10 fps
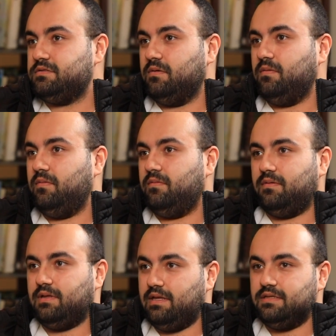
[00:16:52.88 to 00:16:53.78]

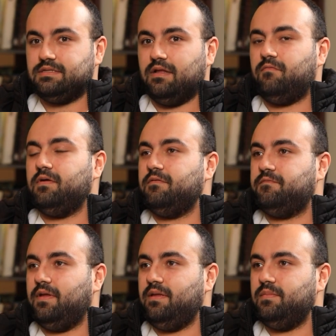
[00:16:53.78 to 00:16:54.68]
So he's now very
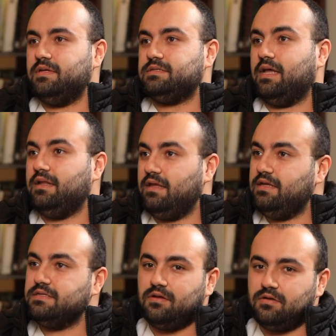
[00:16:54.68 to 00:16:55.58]
famous, and
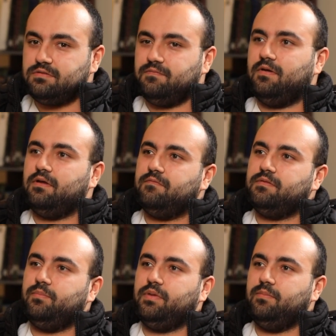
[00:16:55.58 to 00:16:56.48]
he's also one of
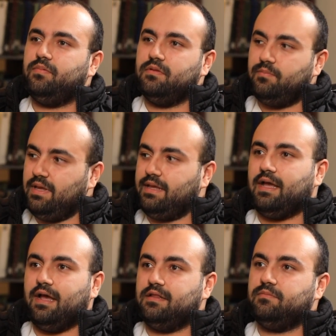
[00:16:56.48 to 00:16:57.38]
the people make
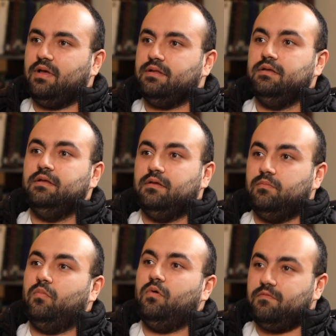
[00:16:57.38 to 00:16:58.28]
handpan
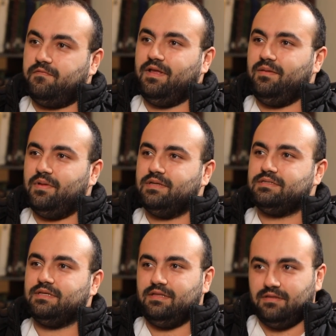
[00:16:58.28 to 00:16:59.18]
more
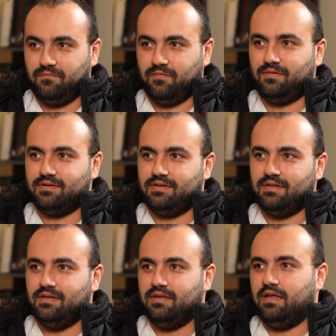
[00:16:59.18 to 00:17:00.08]
famous in the world.
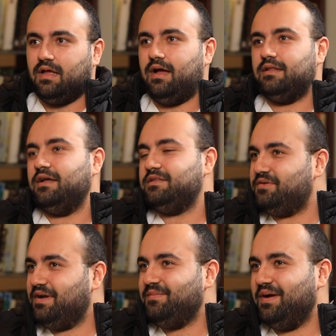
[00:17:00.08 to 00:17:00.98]
And I
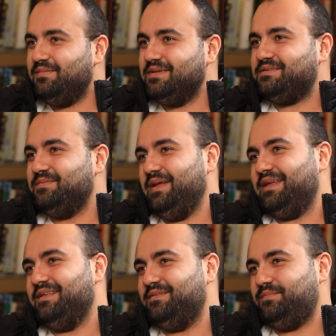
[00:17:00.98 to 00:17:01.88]
try my best to
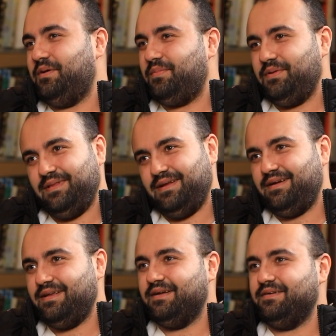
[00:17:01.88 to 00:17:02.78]
make it popular
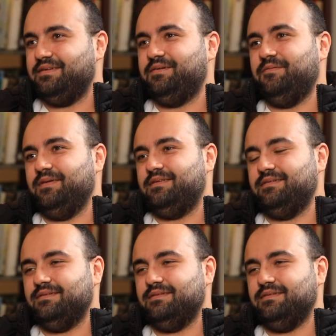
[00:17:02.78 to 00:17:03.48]
here in Kuwait.